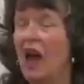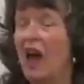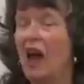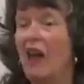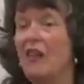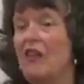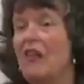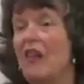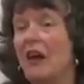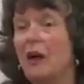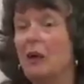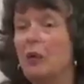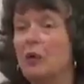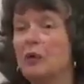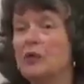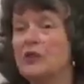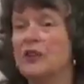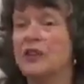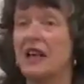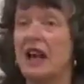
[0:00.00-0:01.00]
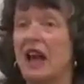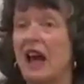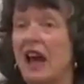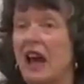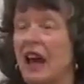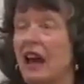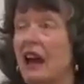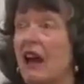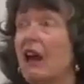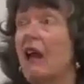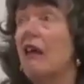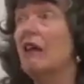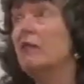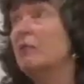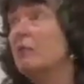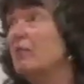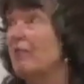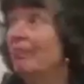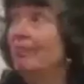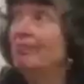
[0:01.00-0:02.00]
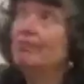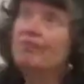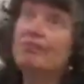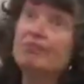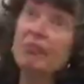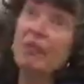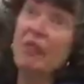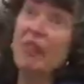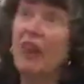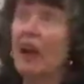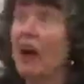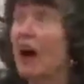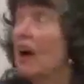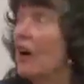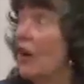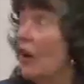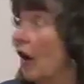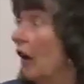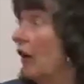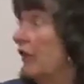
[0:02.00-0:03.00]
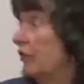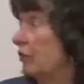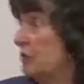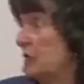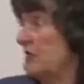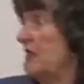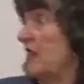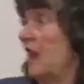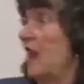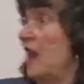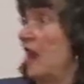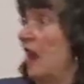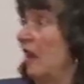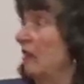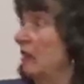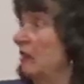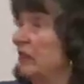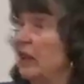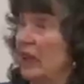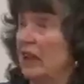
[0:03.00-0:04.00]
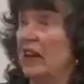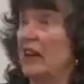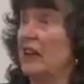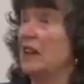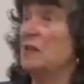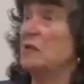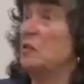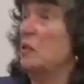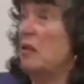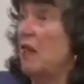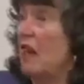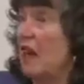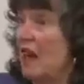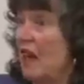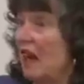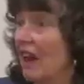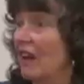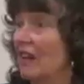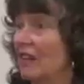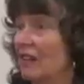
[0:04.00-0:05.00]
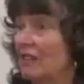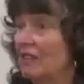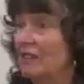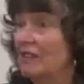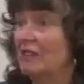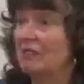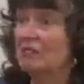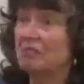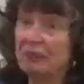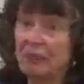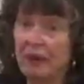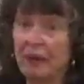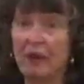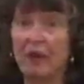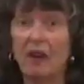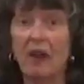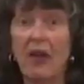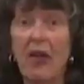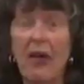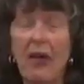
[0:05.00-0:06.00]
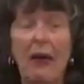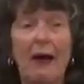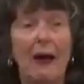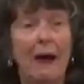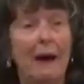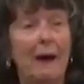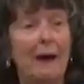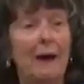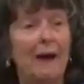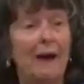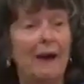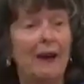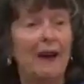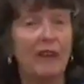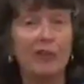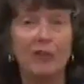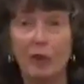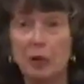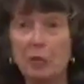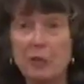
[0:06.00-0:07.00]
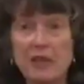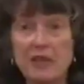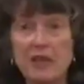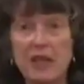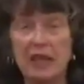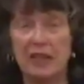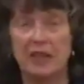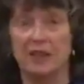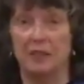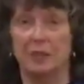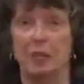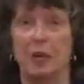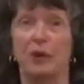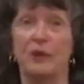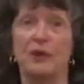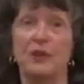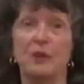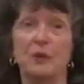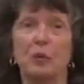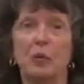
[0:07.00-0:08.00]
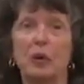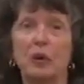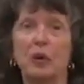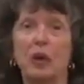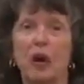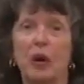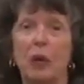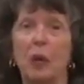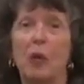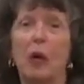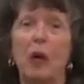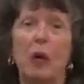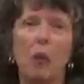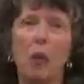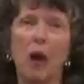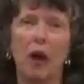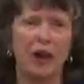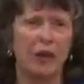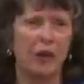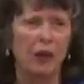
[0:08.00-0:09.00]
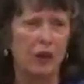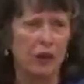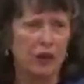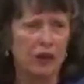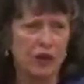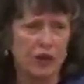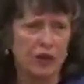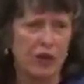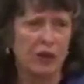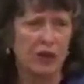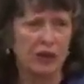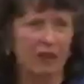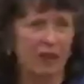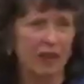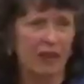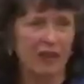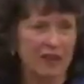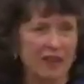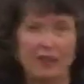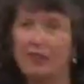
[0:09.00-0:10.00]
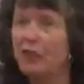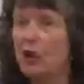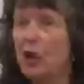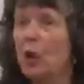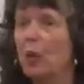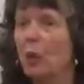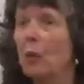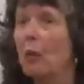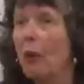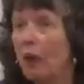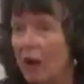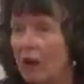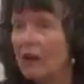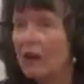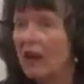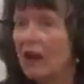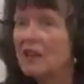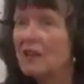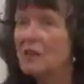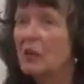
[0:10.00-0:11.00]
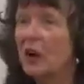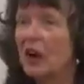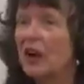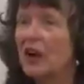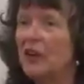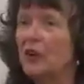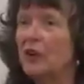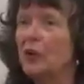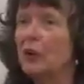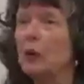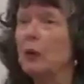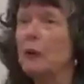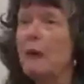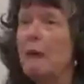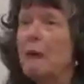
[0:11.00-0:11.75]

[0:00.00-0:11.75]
And they will say, the archive was there, the letters were there. A film studies person would go, well, why not? It's a film, that's what I do.